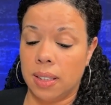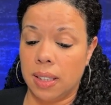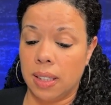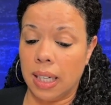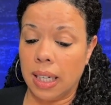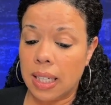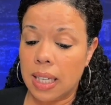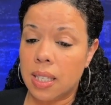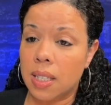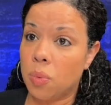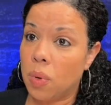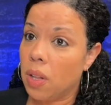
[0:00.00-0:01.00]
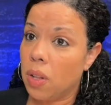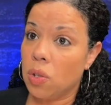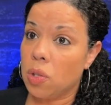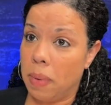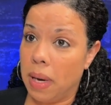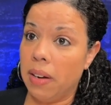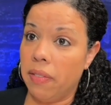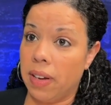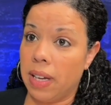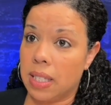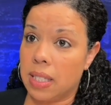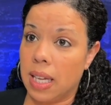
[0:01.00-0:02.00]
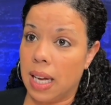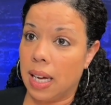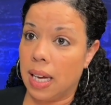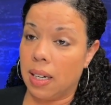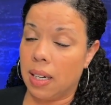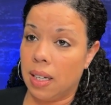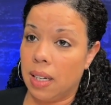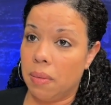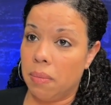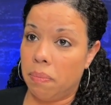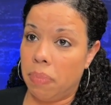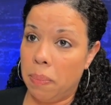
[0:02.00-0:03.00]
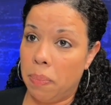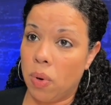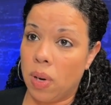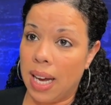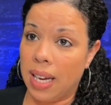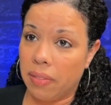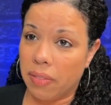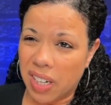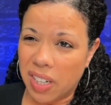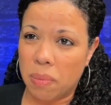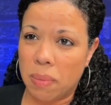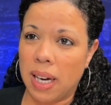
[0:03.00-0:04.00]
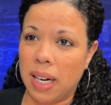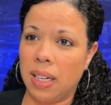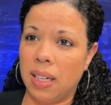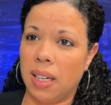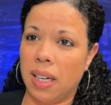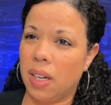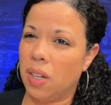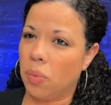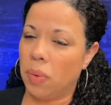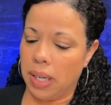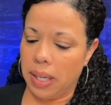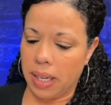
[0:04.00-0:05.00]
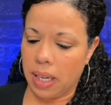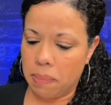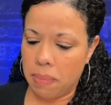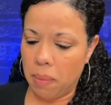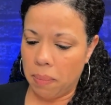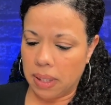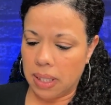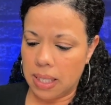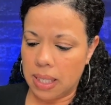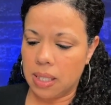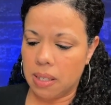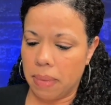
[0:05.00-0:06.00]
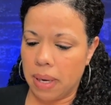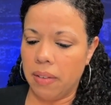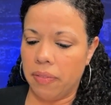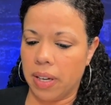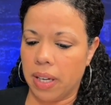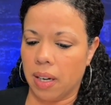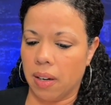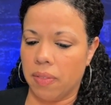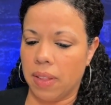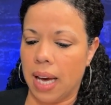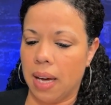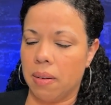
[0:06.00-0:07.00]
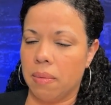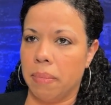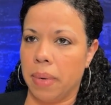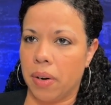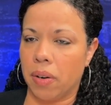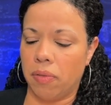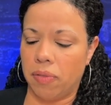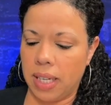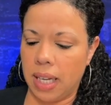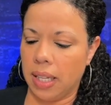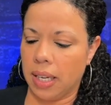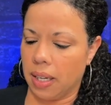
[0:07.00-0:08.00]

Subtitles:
Like this is one of those benefits that people kind of undermine and don't really think about, but this is a benefit of that marital fidelity.